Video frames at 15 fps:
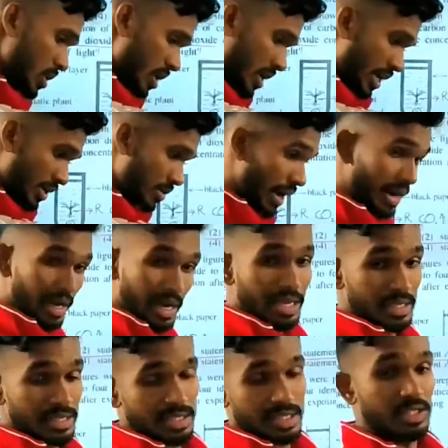need to analyze
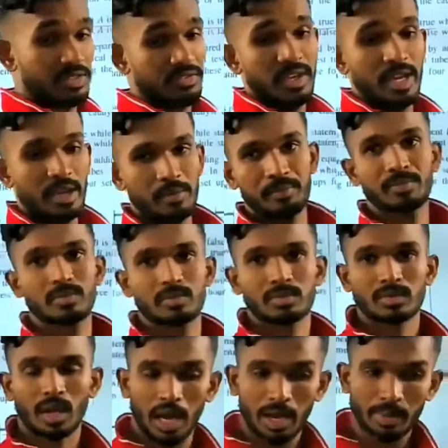this way.
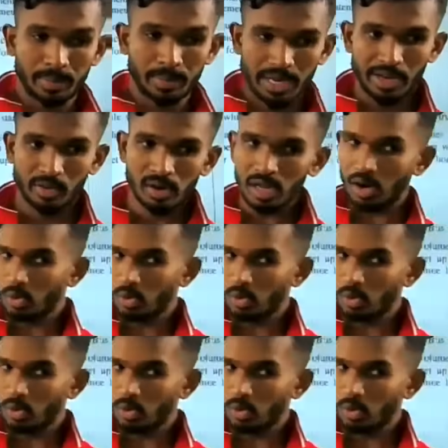I'm telling you on how to